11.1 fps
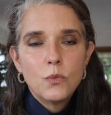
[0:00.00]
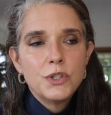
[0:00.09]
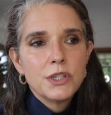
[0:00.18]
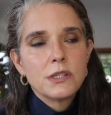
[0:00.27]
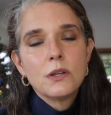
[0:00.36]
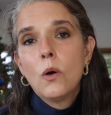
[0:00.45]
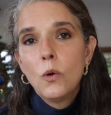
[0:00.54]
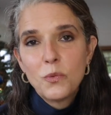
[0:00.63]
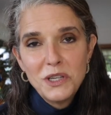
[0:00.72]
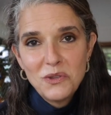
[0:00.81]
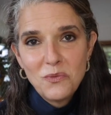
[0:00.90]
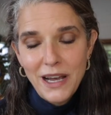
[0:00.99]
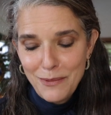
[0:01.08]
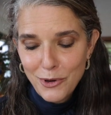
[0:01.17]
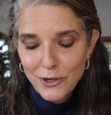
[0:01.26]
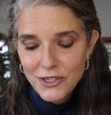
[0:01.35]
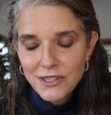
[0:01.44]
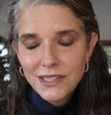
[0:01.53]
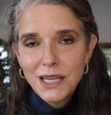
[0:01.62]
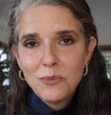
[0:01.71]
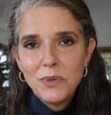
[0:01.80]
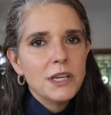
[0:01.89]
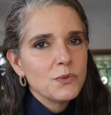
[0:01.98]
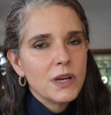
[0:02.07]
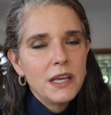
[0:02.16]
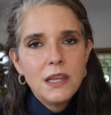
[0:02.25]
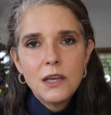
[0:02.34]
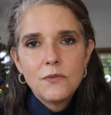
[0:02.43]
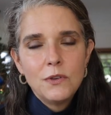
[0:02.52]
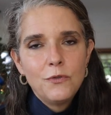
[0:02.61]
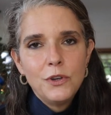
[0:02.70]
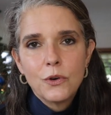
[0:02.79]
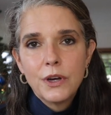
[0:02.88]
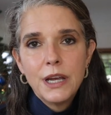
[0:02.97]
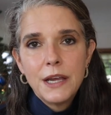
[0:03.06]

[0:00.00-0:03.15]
which is the whole reason why I purchased it, because when I think of In Fiore,